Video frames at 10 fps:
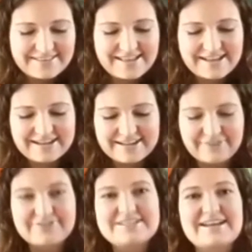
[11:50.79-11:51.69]
And
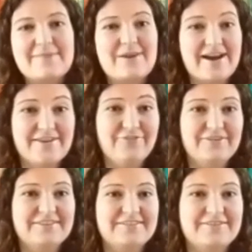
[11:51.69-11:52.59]
every time I
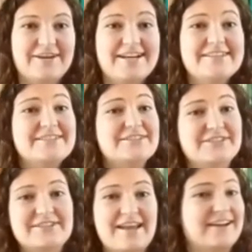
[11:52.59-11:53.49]
think they're great,
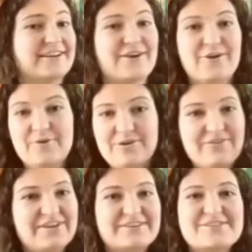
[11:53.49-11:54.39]
she's like, no,
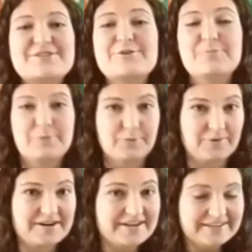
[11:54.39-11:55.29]
they're so boring